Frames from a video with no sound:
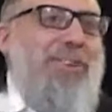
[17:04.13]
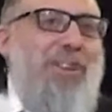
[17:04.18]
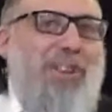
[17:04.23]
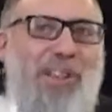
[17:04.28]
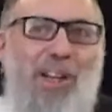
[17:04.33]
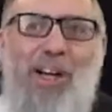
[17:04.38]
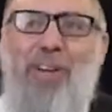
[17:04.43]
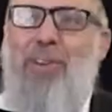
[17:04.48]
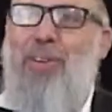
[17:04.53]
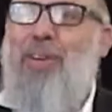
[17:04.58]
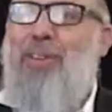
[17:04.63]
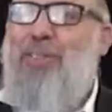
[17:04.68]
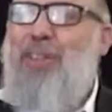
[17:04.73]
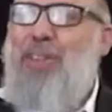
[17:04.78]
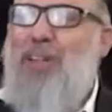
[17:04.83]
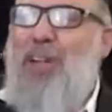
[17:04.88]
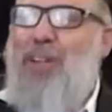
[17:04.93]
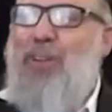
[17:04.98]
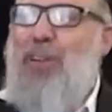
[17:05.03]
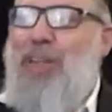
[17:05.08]
the other,
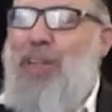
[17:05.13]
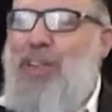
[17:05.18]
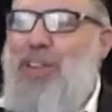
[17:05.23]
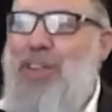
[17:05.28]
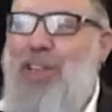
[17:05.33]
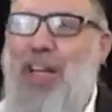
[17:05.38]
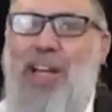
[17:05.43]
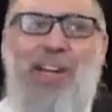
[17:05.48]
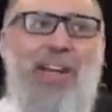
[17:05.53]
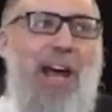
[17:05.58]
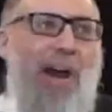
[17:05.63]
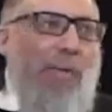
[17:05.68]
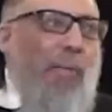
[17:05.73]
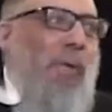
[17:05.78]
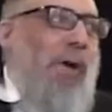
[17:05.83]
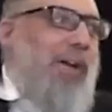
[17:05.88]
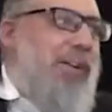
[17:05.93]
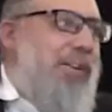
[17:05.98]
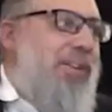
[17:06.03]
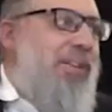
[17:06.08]
like it did not
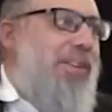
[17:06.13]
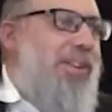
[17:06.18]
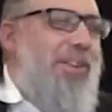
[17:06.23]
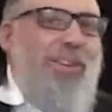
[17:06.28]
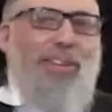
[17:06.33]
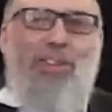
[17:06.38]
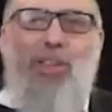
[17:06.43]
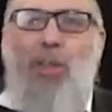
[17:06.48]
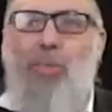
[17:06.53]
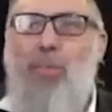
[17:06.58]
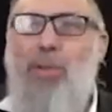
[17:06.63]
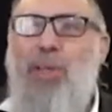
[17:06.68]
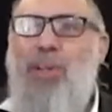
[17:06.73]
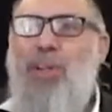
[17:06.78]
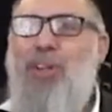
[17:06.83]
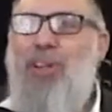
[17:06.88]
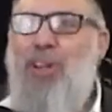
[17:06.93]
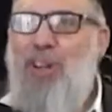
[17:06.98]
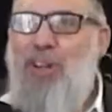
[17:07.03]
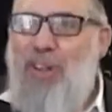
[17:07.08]
one place Libya,
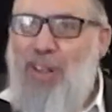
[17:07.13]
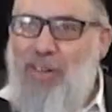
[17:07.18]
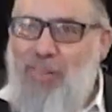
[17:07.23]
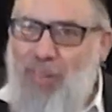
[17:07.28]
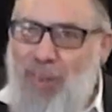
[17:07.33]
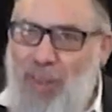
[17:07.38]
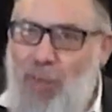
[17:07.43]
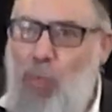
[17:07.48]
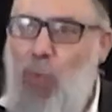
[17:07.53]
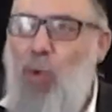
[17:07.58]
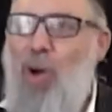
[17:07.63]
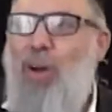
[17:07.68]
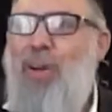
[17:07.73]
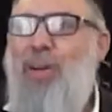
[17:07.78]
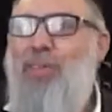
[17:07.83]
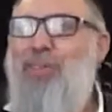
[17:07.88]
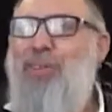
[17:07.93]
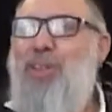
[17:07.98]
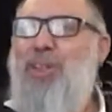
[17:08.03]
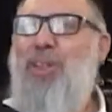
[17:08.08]
like one
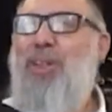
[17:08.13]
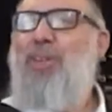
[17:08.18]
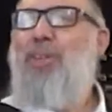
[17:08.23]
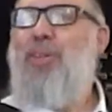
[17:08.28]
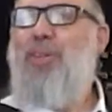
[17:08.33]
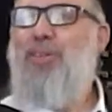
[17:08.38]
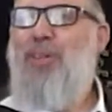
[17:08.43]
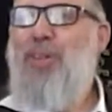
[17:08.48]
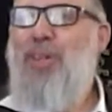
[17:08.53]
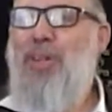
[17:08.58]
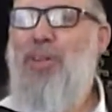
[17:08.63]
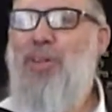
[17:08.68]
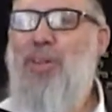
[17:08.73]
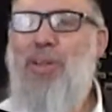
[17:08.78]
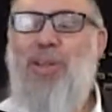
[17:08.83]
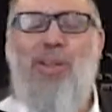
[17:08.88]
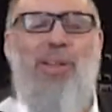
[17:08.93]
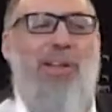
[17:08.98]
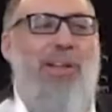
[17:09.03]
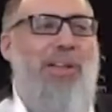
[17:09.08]
after the other,
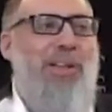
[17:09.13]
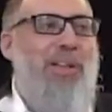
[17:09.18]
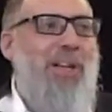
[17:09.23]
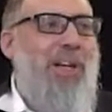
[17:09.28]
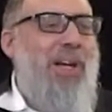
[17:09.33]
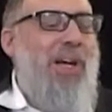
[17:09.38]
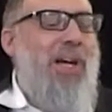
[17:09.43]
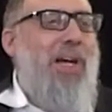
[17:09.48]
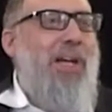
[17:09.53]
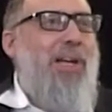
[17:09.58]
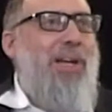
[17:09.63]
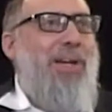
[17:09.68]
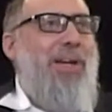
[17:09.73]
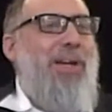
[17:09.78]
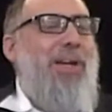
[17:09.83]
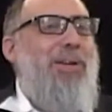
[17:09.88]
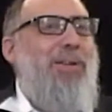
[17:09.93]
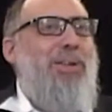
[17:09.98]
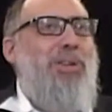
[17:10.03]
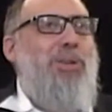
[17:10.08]

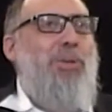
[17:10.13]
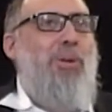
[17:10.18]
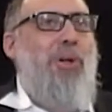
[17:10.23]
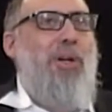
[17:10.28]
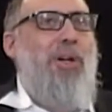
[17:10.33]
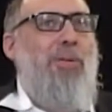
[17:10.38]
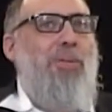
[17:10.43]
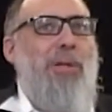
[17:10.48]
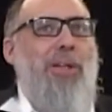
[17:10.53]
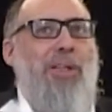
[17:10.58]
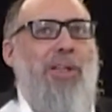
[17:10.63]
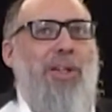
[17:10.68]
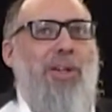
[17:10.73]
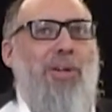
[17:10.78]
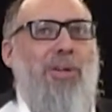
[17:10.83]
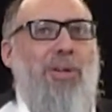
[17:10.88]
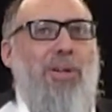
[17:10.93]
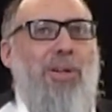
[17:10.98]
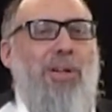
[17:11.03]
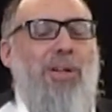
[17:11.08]
it just brought up,
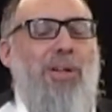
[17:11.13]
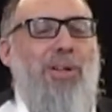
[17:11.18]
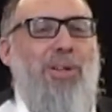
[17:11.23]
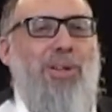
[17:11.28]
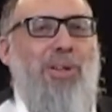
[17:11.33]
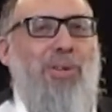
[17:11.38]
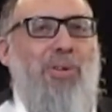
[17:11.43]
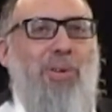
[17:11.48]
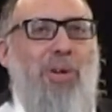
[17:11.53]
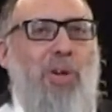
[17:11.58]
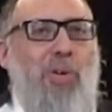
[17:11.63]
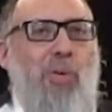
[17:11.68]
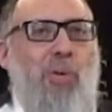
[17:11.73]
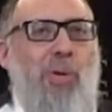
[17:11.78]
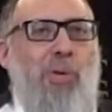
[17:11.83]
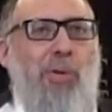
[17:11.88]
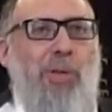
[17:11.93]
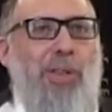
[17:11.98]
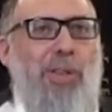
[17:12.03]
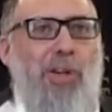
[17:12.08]
we
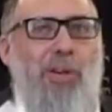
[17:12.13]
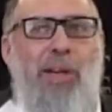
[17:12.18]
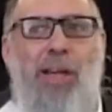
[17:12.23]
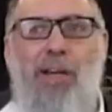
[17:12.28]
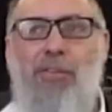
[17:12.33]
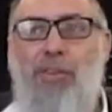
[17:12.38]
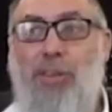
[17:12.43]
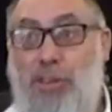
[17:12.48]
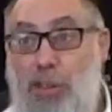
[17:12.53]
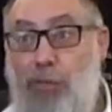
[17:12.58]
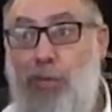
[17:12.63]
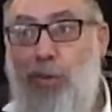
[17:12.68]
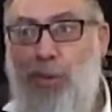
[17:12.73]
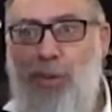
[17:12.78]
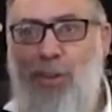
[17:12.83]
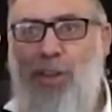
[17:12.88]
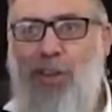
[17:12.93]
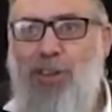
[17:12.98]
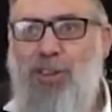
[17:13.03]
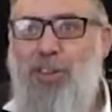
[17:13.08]
really don't have, except for the
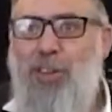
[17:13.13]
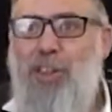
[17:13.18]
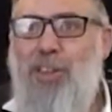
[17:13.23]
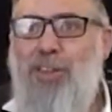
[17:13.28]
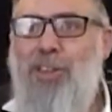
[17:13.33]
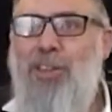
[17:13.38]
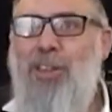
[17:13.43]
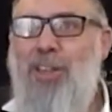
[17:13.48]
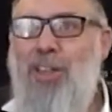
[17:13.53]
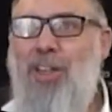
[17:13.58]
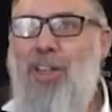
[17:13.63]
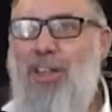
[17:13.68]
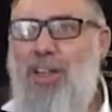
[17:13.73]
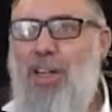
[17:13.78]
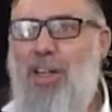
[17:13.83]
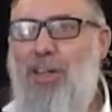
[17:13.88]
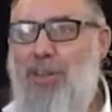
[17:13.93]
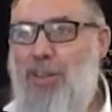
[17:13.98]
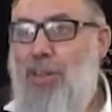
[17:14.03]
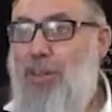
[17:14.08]
United States,
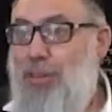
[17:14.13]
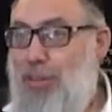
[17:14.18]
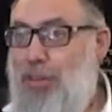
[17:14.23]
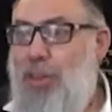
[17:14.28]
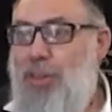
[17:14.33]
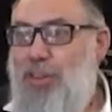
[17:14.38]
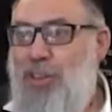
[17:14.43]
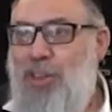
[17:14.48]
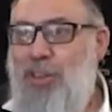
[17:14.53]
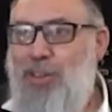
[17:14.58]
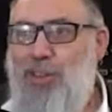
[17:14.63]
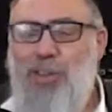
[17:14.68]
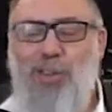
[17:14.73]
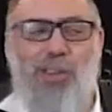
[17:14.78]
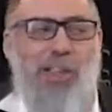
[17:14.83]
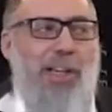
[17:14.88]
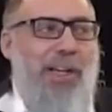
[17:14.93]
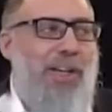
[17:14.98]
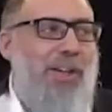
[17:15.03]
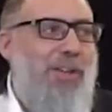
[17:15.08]
I think, the United States
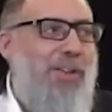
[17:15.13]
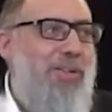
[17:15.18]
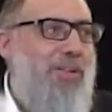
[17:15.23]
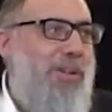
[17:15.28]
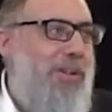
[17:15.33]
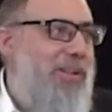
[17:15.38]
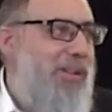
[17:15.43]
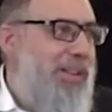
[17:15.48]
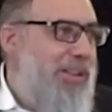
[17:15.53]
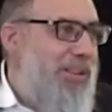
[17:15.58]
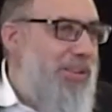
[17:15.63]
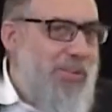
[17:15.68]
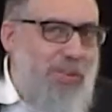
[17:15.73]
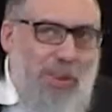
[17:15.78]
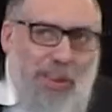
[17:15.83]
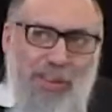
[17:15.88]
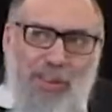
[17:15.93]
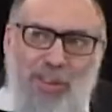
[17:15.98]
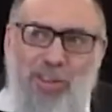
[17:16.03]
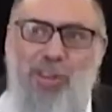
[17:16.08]
and Canada, we have
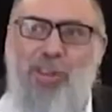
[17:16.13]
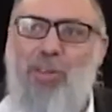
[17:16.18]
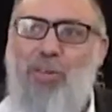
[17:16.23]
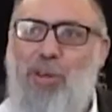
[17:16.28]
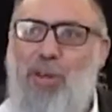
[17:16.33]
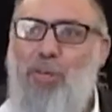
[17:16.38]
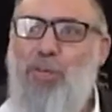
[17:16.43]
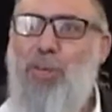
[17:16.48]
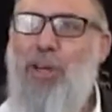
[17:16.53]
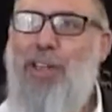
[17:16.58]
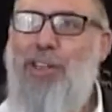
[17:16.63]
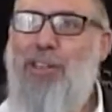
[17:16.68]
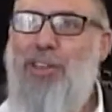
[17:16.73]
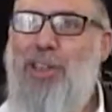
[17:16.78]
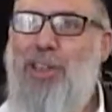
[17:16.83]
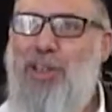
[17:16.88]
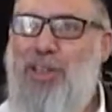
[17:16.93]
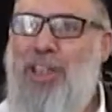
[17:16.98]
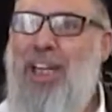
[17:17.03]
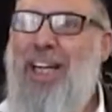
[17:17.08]
like zero friends
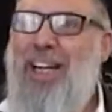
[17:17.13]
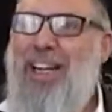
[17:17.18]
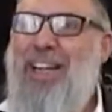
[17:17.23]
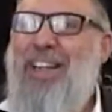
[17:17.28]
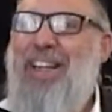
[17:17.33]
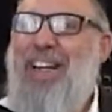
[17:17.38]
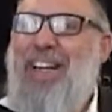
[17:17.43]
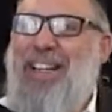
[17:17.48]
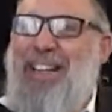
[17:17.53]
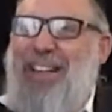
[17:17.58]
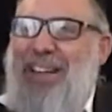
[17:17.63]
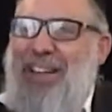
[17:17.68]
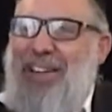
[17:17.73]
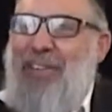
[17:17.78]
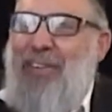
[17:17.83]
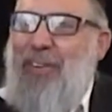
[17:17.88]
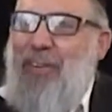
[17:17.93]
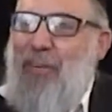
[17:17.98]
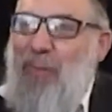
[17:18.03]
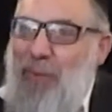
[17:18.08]
out there. like
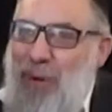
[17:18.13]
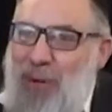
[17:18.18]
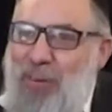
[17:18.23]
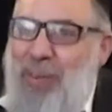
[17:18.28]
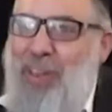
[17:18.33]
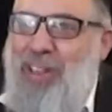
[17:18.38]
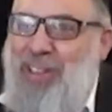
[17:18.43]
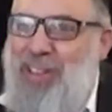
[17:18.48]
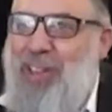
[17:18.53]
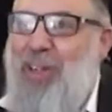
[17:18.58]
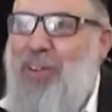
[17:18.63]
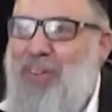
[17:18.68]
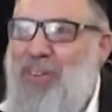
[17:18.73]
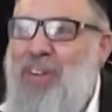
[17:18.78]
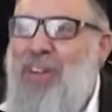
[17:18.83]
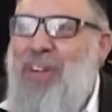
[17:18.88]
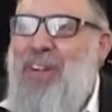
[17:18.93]
we really don't.